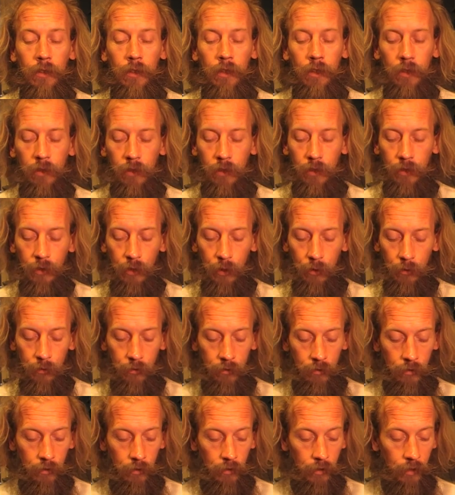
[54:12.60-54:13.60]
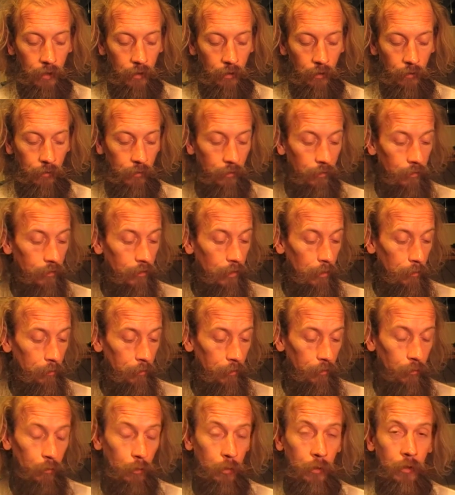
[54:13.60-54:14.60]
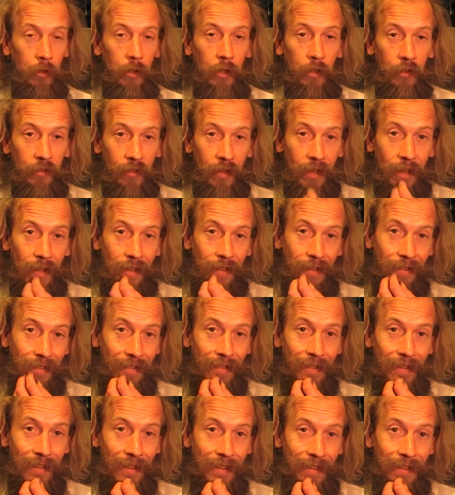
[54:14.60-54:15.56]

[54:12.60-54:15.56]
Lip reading: I think it's coming to a nice end.